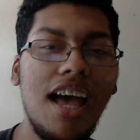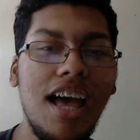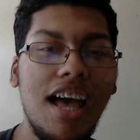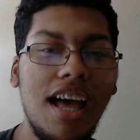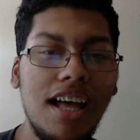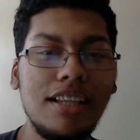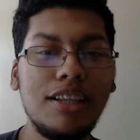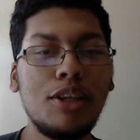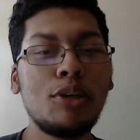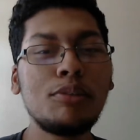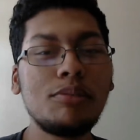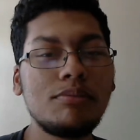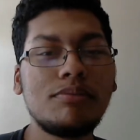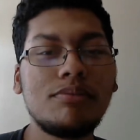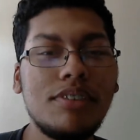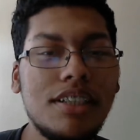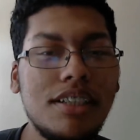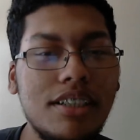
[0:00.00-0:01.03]
Hello,
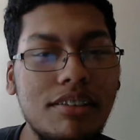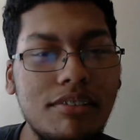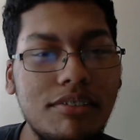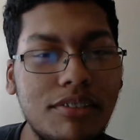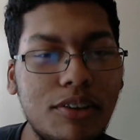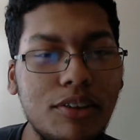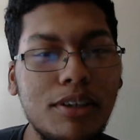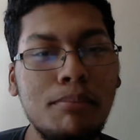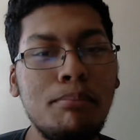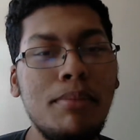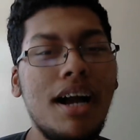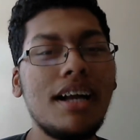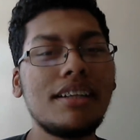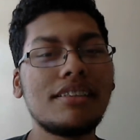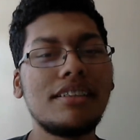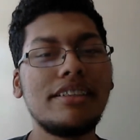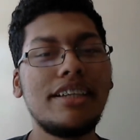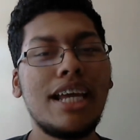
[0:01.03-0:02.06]
welcome back
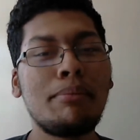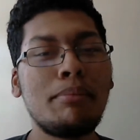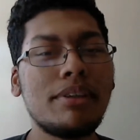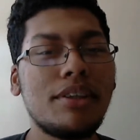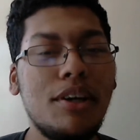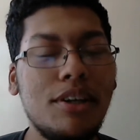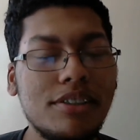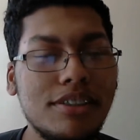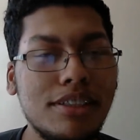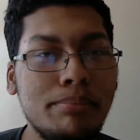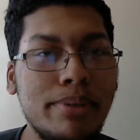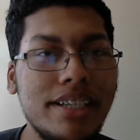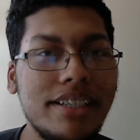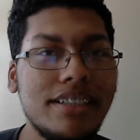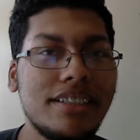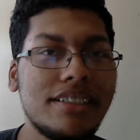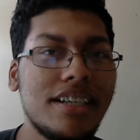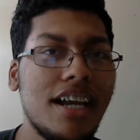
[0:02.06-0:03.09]
to the Gaming Thoughts and
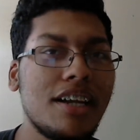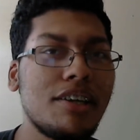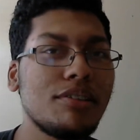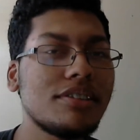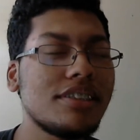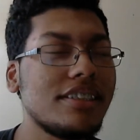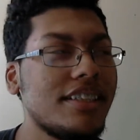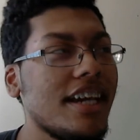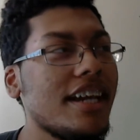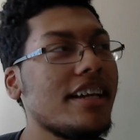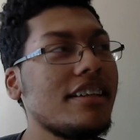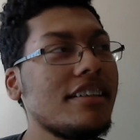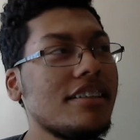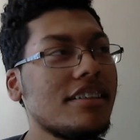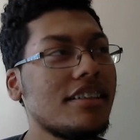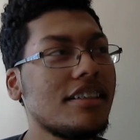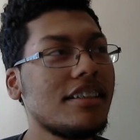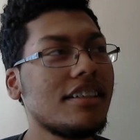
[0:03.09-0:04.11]
Opinions channel. Today,
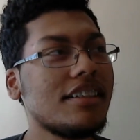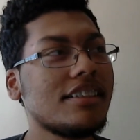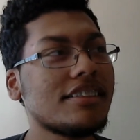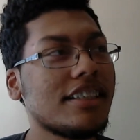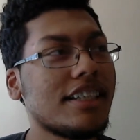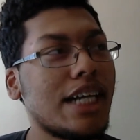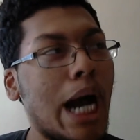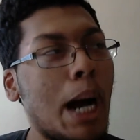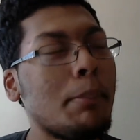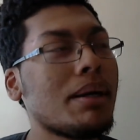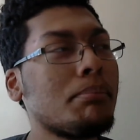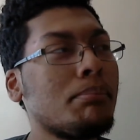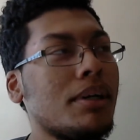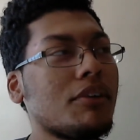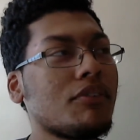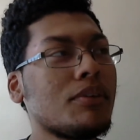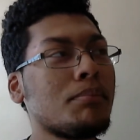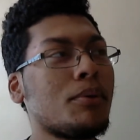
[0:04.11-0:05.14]
it's the Comic
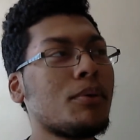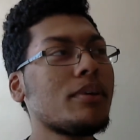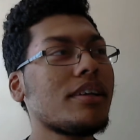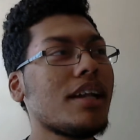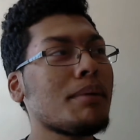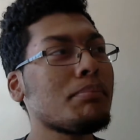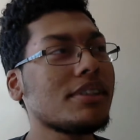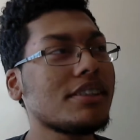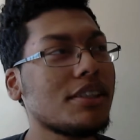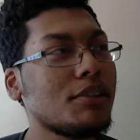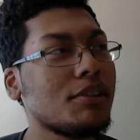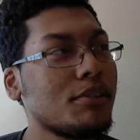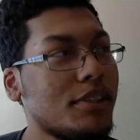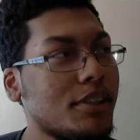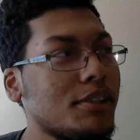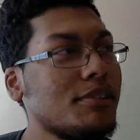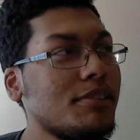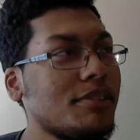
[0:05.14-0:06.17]
Book Report, Episode
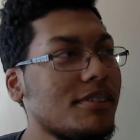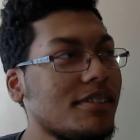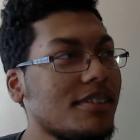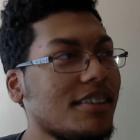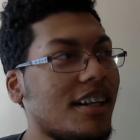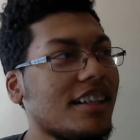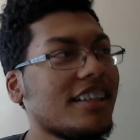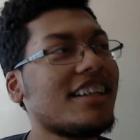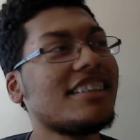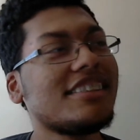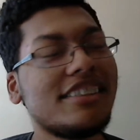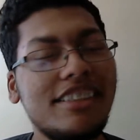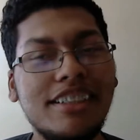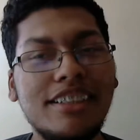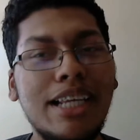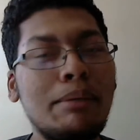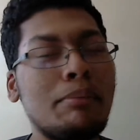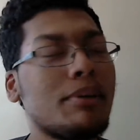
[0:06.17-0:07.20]
2. I think that's a good
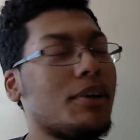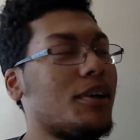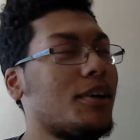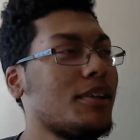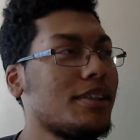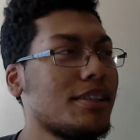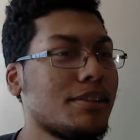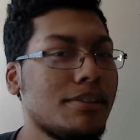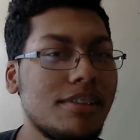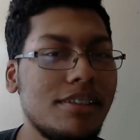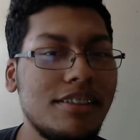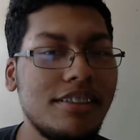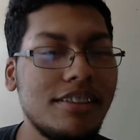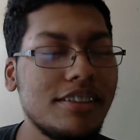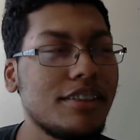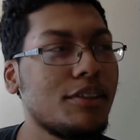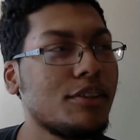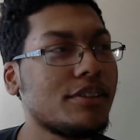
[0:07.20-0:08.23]
name to call this
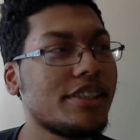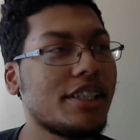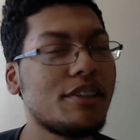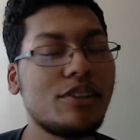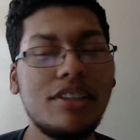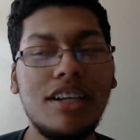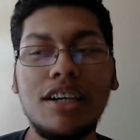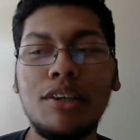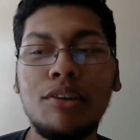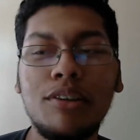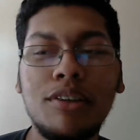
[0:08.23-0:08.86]
little series we got going